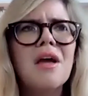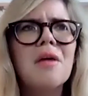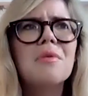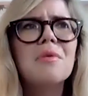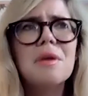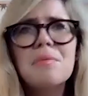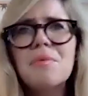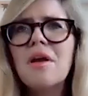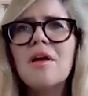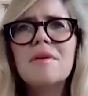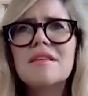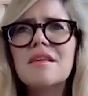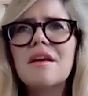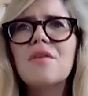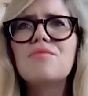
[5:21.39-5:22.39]
But people like
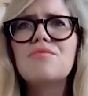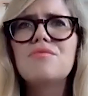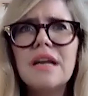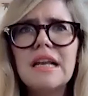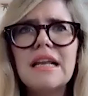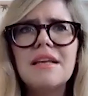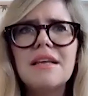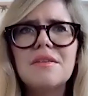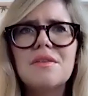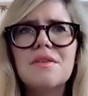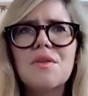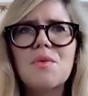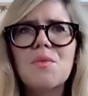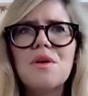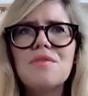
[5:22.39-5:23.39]
myself, really,
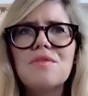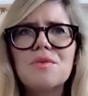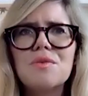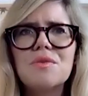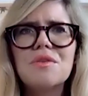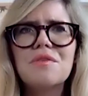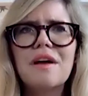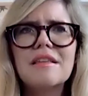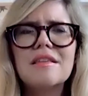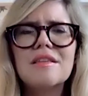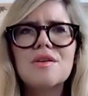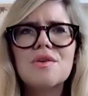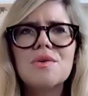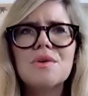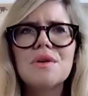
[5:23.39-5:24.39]
we've sort of had
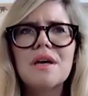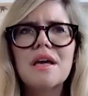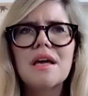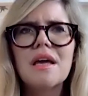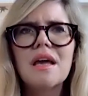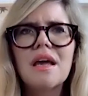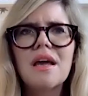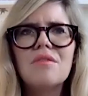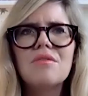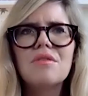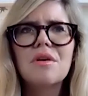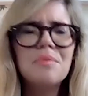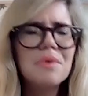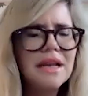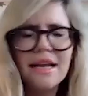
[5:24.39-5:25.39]
to
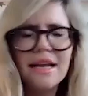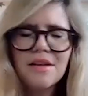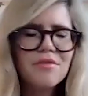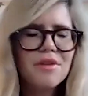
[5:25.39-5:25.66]
completely